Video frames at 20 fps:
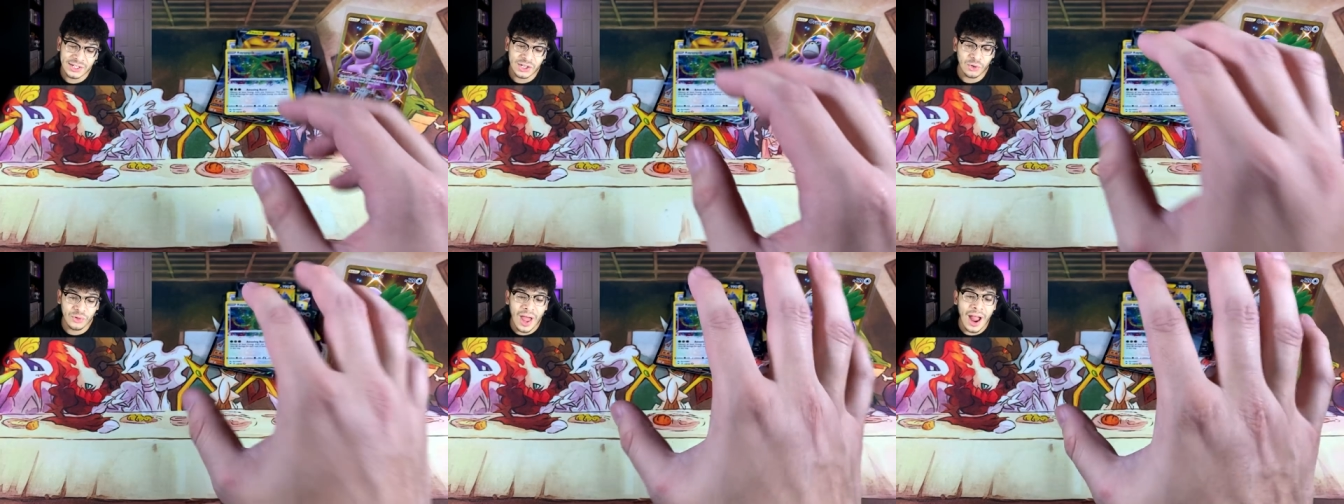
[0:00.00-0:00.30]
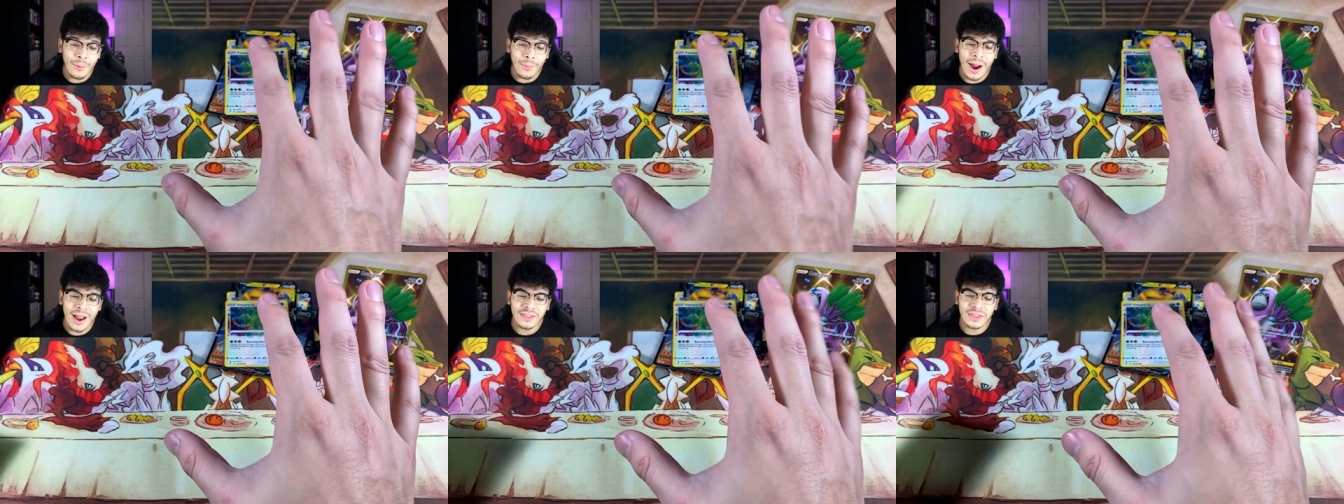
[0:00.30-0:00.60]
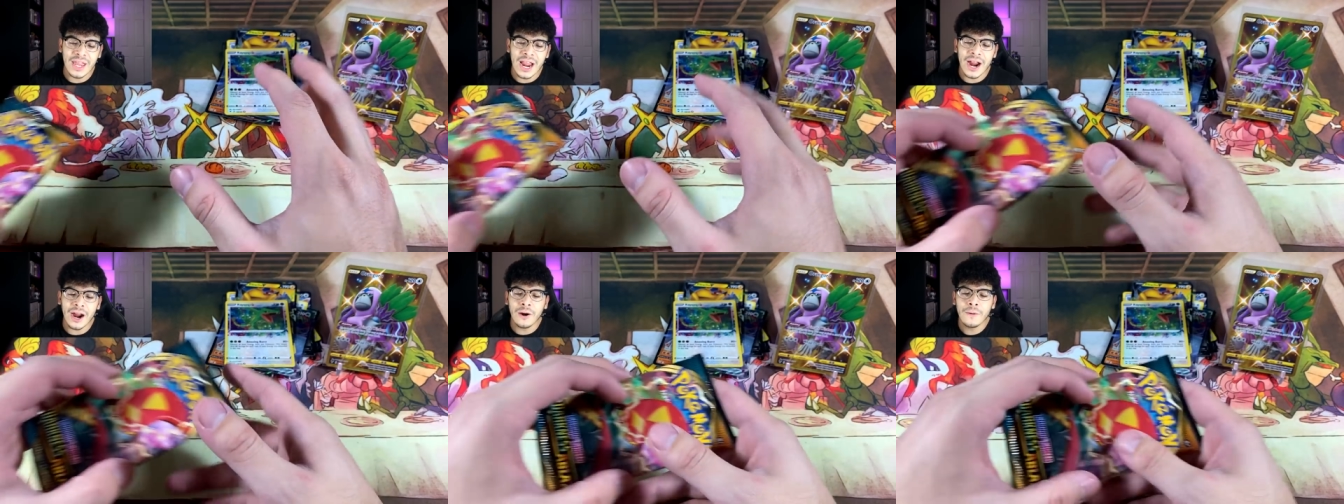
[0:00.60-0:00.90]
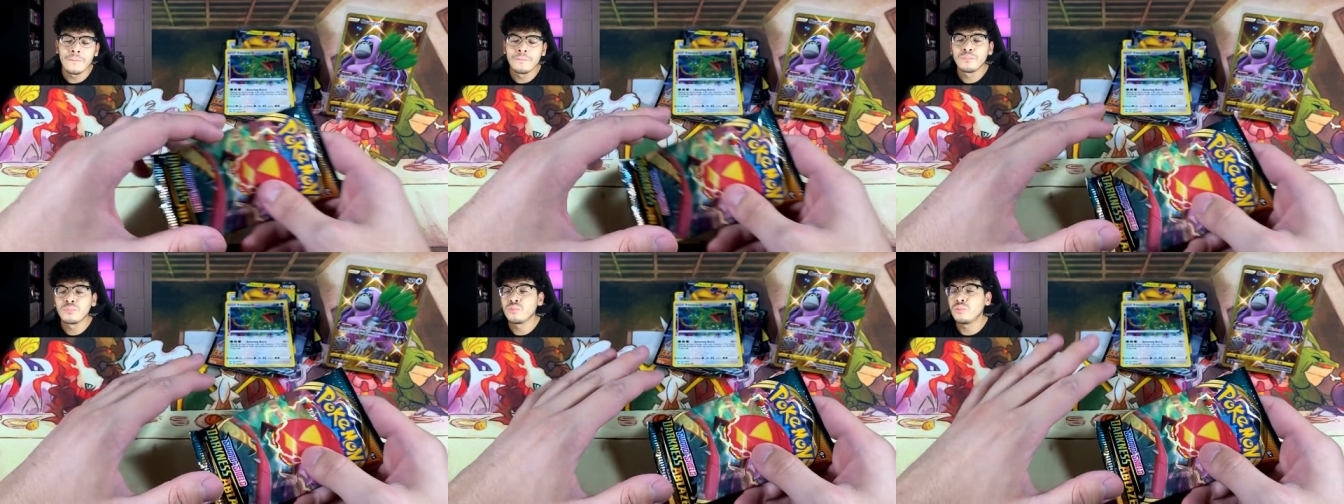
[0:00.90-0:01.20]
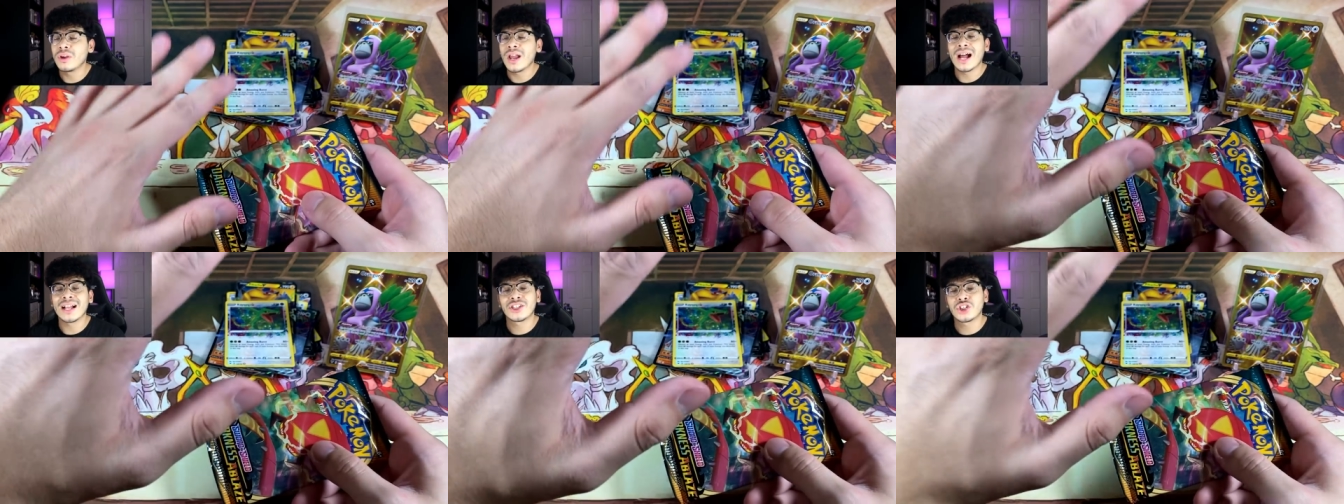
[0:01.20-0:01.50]
So that right there,
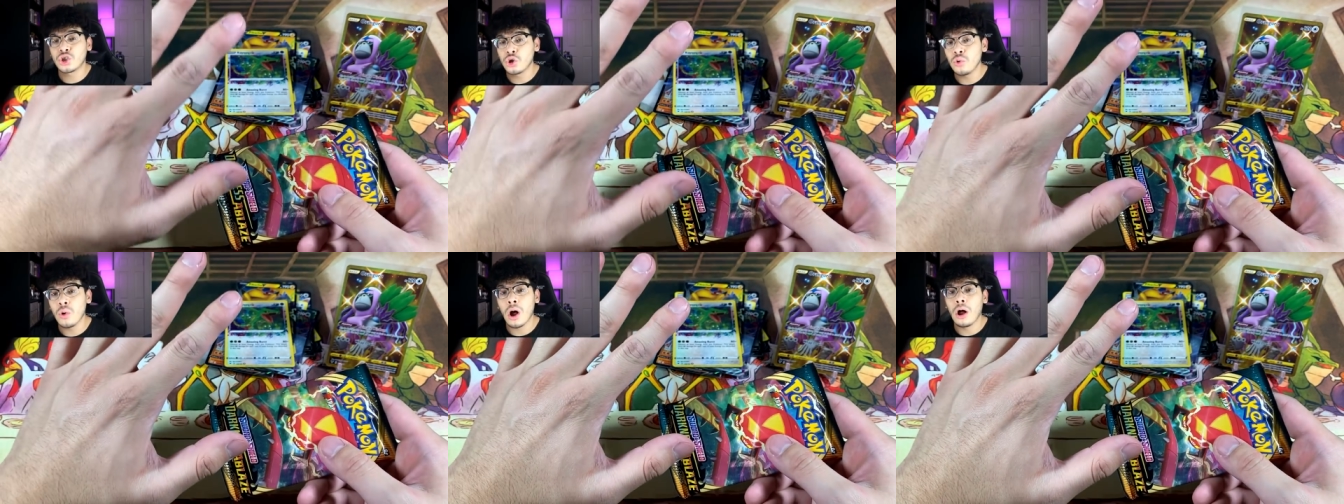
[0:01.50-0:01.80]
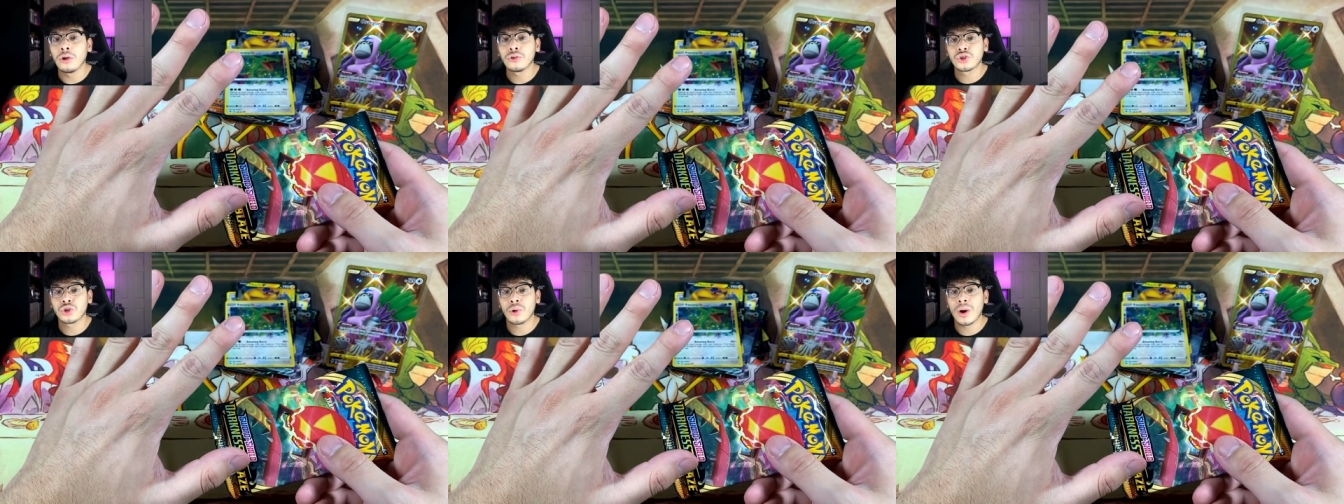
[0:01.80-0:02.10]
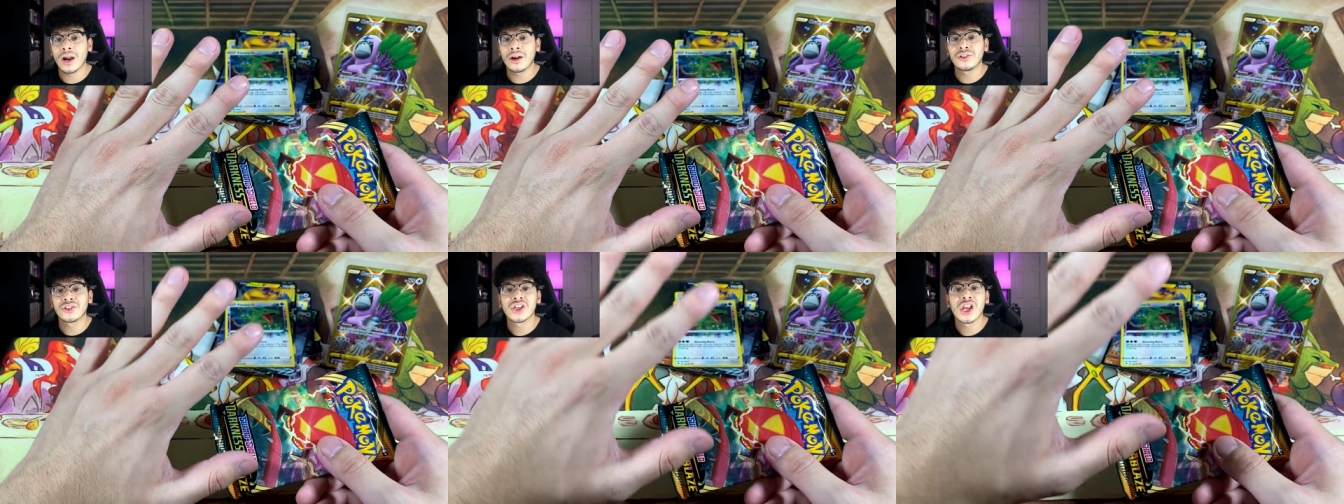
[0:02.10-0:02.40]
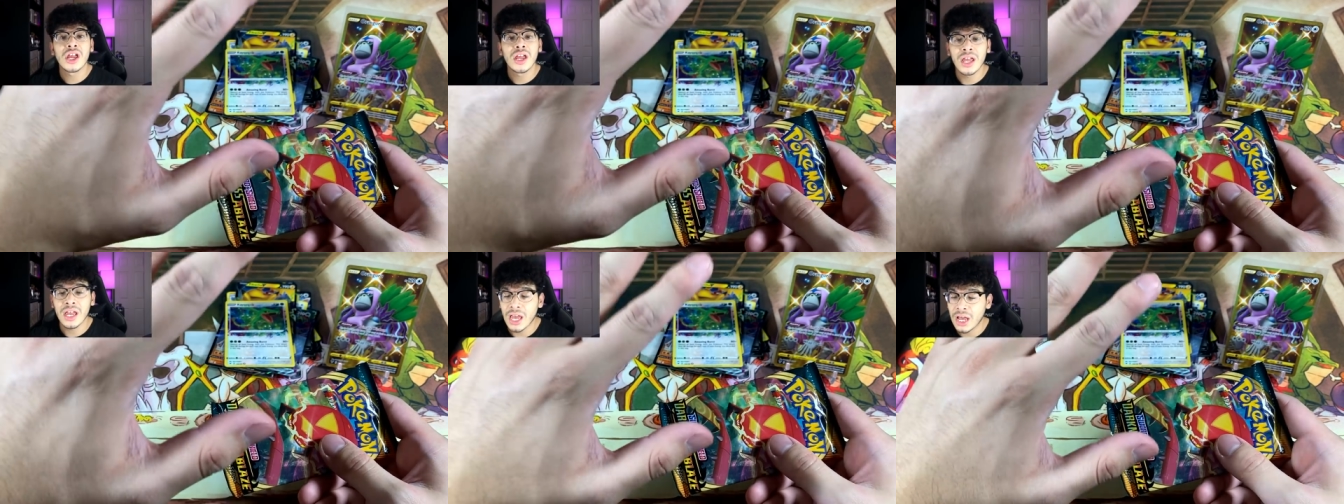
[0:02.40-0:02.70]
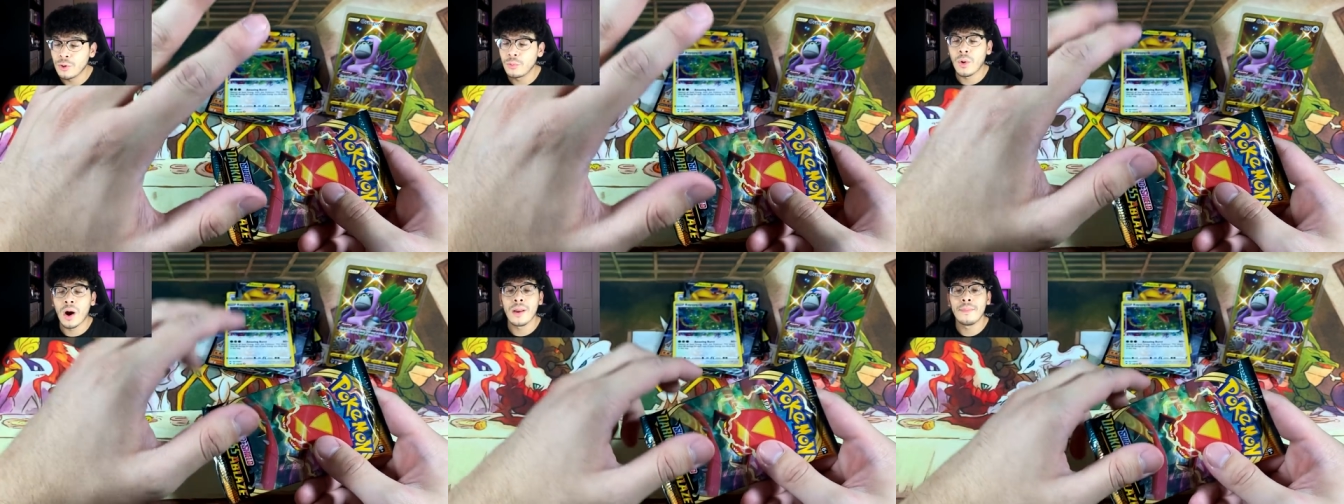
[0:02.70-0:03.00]
we got two ultra rares
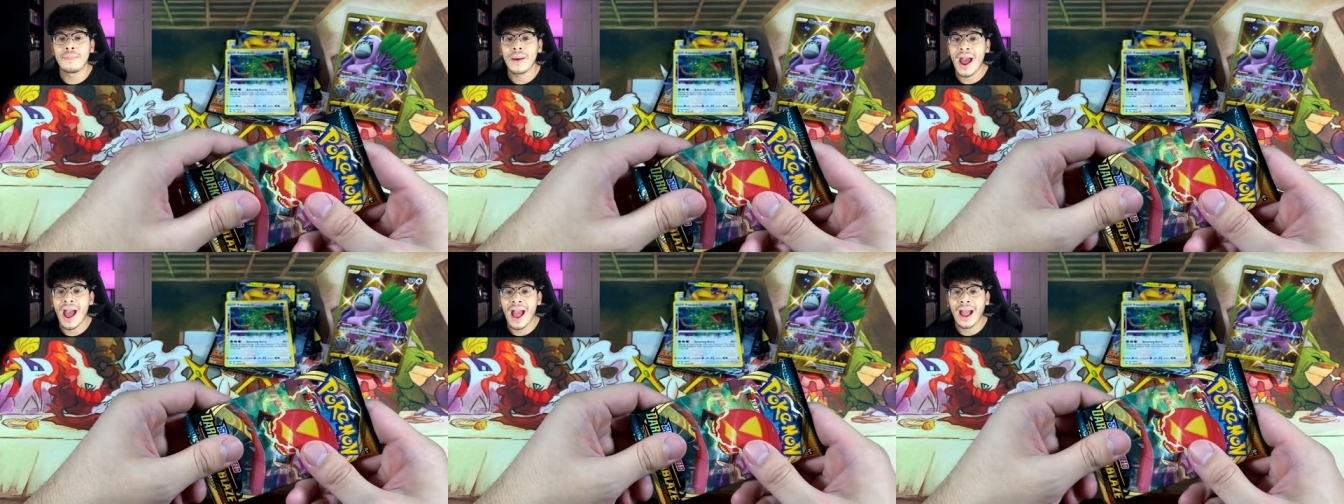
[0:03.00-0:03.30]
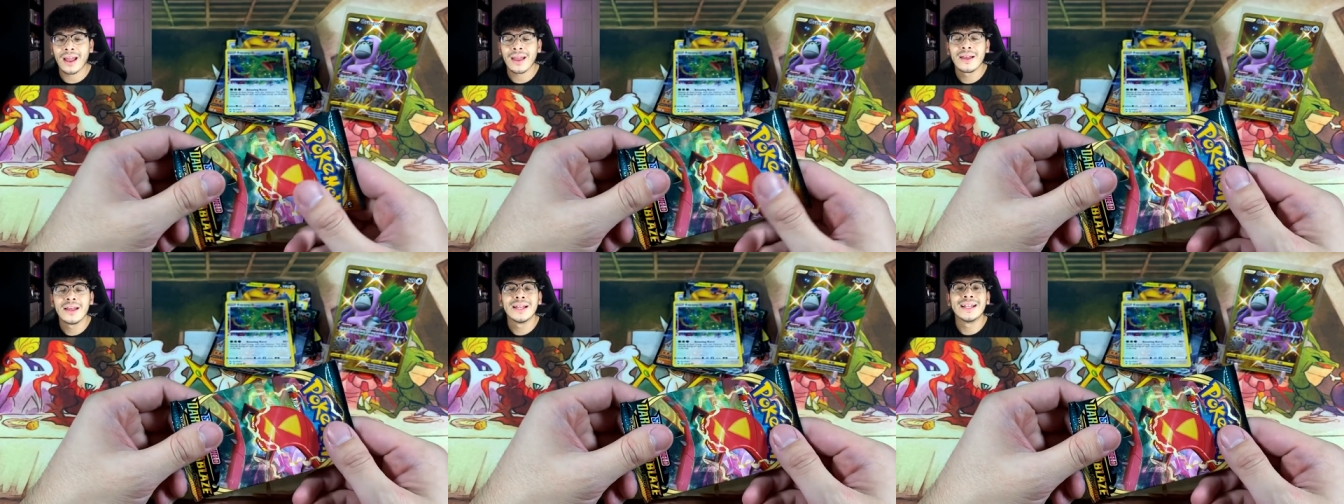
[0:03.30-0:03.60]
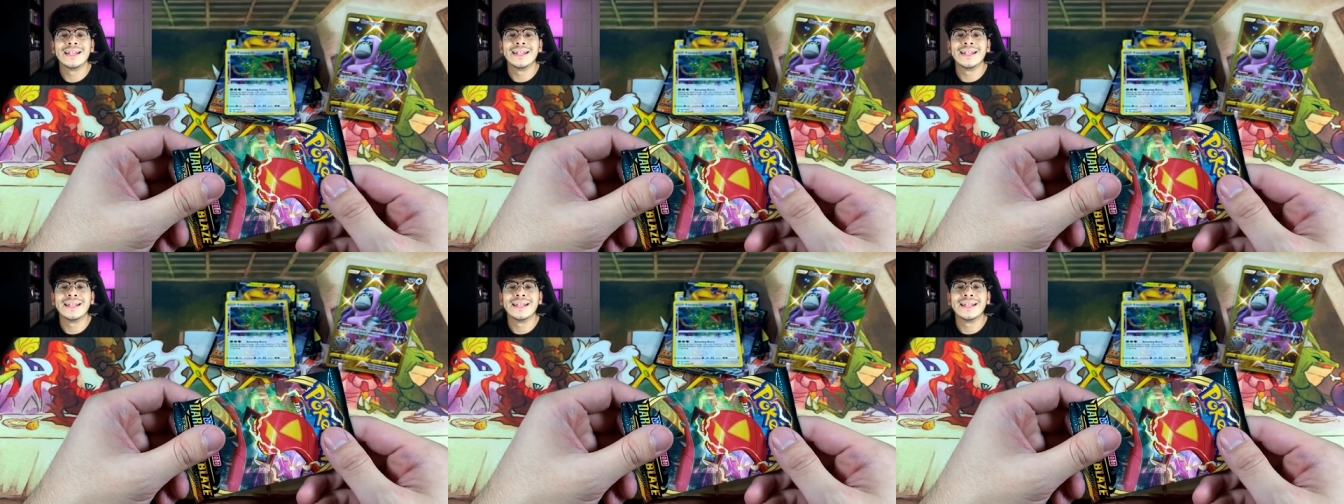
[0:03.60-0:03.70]
in one pack.